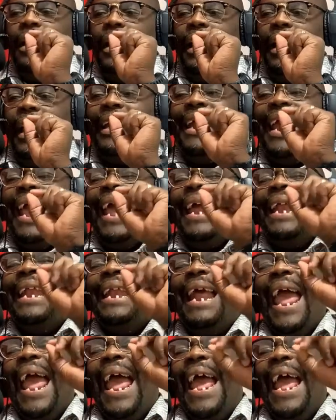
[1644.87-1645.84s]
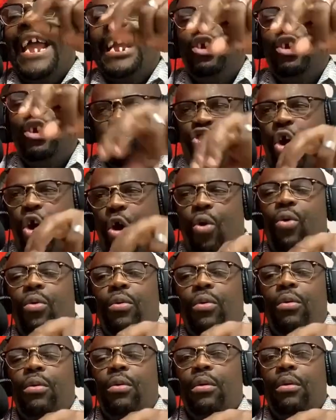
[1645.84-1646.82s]
And an angel
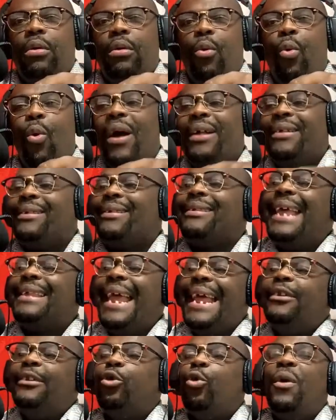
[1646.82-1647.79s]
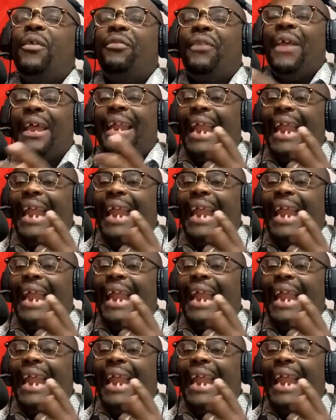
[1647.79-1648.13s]
was sent with an